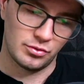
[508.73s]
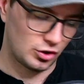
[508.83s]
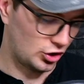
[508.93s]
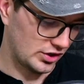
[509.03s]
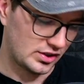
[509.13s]

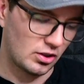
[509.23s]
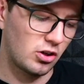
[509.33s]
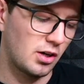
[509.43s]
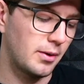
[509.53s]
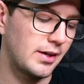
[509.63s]
just
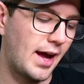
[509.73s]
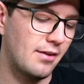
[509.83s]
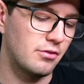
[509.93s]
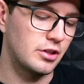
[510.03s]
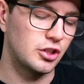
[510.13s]
talking about
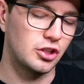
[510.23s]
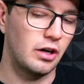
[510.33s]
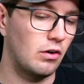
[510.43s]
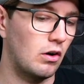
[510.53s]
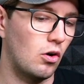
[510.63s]
average,
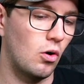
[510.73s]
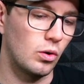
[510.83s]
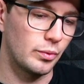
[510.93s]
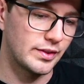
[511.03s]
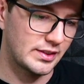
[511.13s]
there are
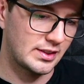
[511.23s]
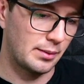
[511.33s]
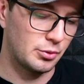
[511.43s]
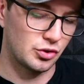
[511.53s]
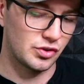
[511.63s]
always
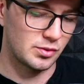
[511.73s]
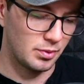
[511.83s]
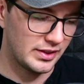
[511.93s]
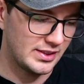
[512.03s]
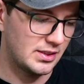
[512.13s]
exceptions,
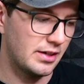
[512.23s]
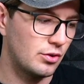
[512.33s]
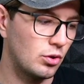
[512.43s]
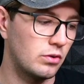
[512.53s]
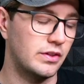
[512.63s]
please take
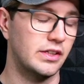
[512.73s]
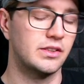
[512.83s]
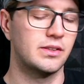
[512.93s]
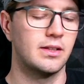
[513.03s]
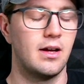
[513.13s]
note of
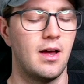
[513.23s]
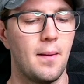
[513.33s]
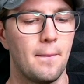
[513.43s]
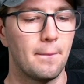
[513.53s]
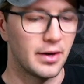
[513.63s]
this,
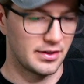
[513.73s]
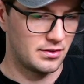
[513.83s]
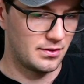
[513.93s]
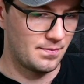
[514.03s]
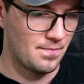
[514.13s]

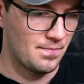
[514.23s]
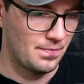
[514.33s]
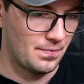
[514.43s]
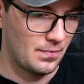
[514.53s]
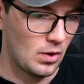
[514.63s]
but
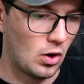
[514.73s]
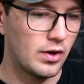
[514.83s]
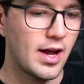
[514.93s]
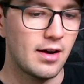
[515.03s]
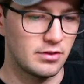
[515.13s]

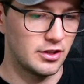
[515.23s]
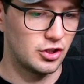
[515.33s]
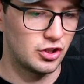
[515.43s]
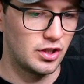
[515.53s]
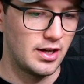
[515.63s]
on
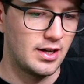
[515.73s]
average,